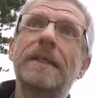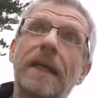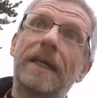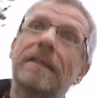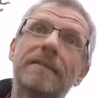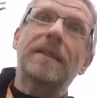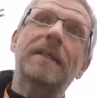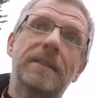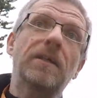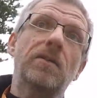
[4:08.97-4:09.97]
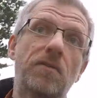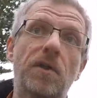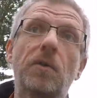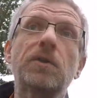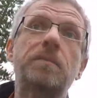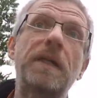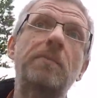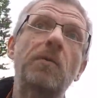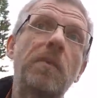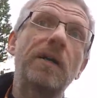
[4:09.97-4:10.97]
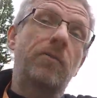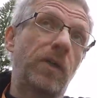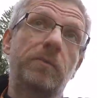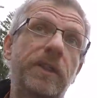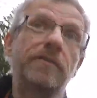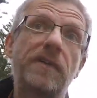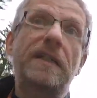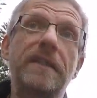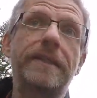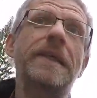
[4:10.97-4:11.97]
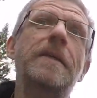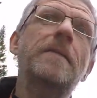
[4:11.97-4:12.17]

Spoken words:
and those people might well be affected.